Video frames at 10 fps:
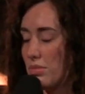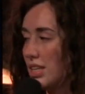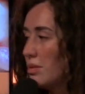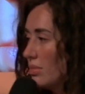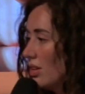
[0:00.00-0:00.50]

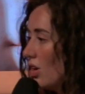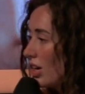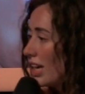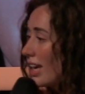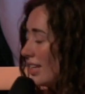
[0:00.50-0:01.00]
deep
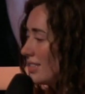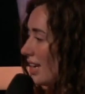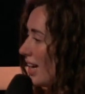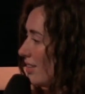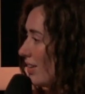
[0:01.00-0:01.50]
longing
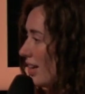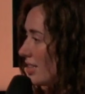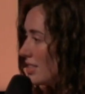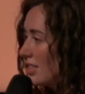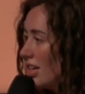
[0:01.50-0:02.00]
inside of
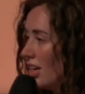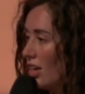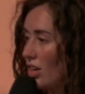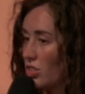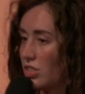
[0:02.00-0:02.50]
us
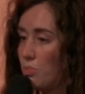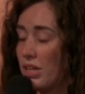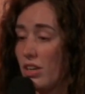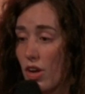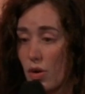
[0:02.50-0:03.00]
to be
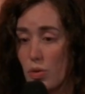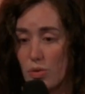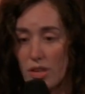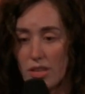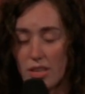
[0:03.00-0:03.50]
known,